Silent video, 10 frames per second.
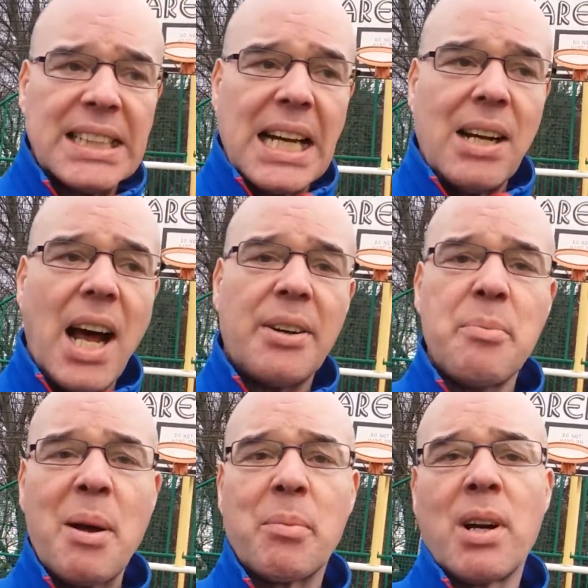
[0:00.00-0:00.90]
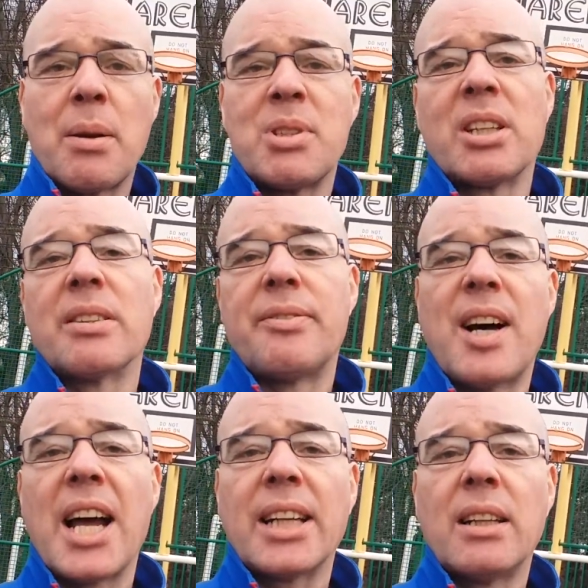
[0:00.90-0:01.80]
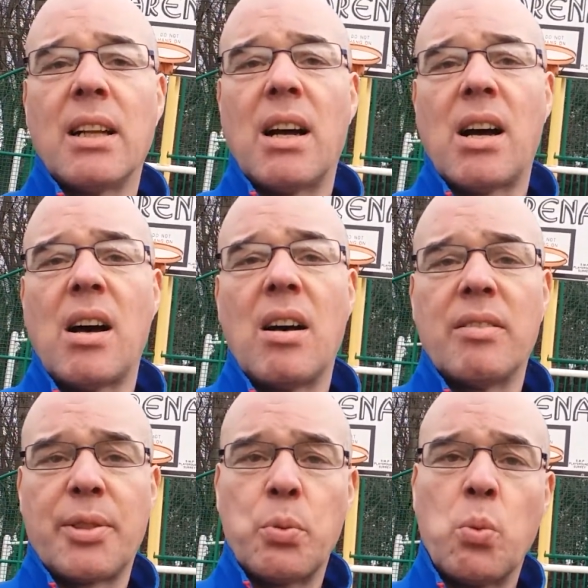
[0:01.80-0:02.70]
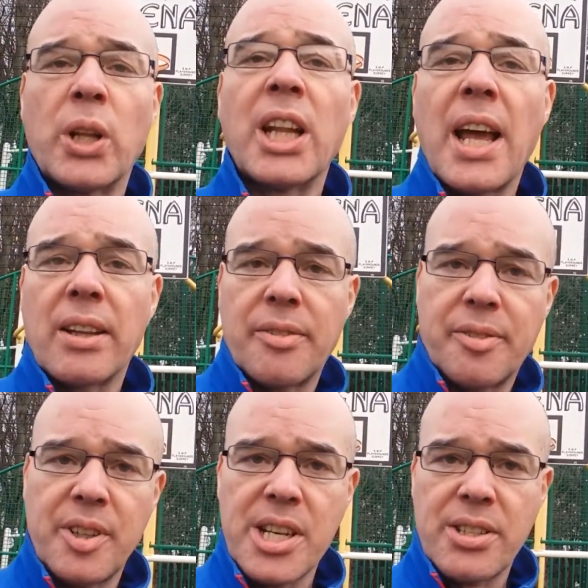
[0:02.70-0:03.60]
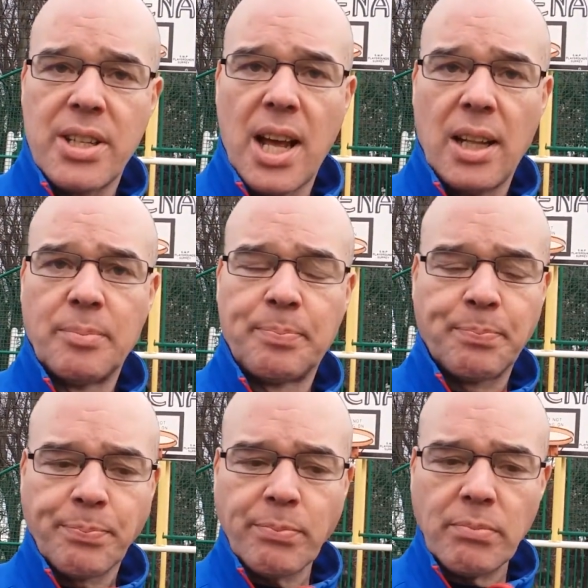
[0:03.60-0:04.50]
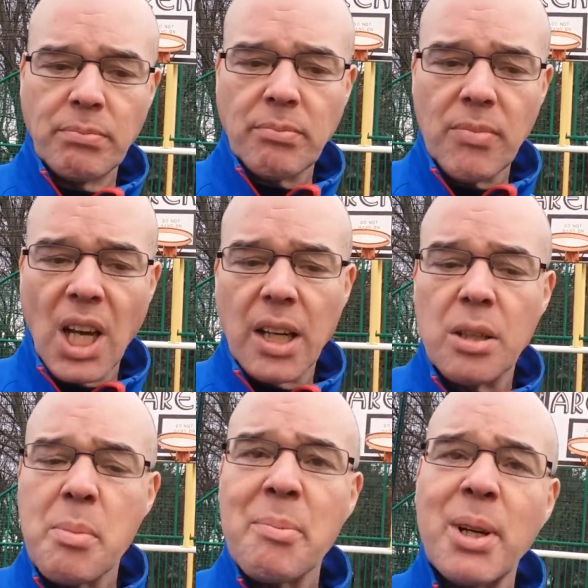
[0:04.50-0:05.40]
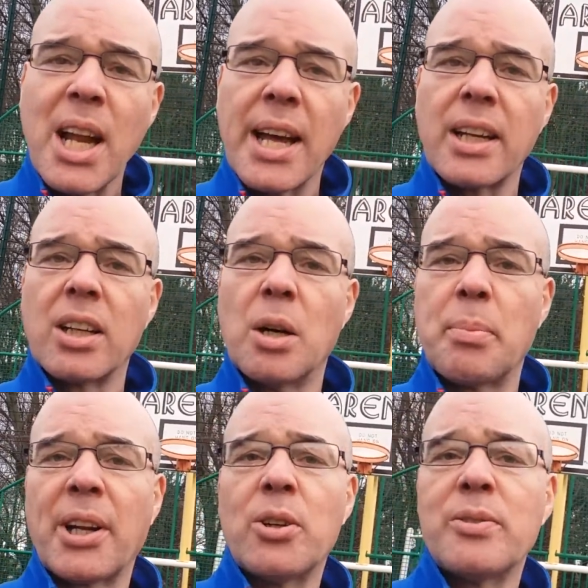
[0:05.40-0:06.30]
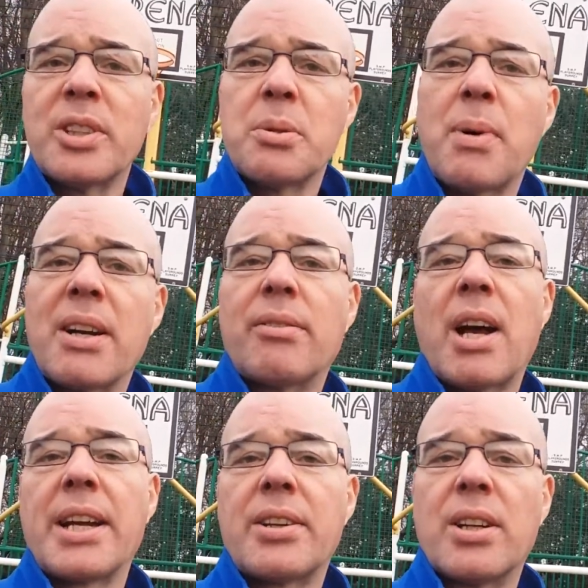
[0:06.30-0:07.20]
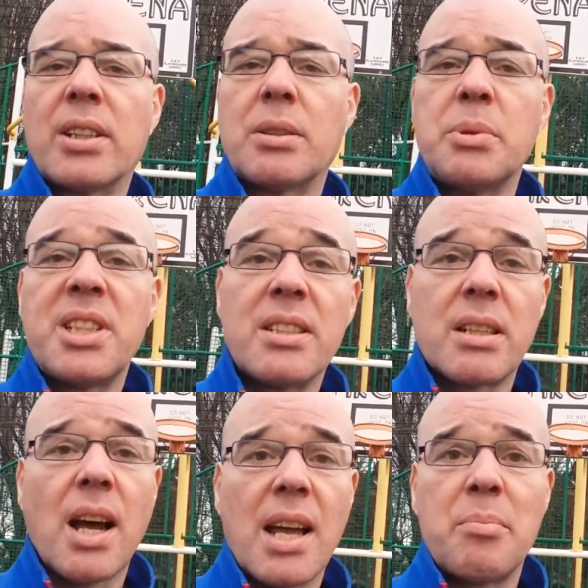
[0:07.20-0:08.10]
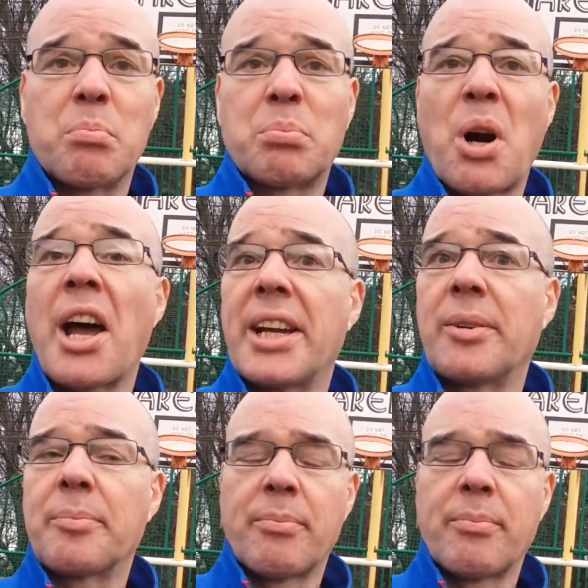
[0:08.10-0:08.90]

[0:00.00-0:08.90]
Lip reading: Now, I remember I was in the final of the one-length freestyle, and I remember lining up, and over to my right, there was this guy, Brian.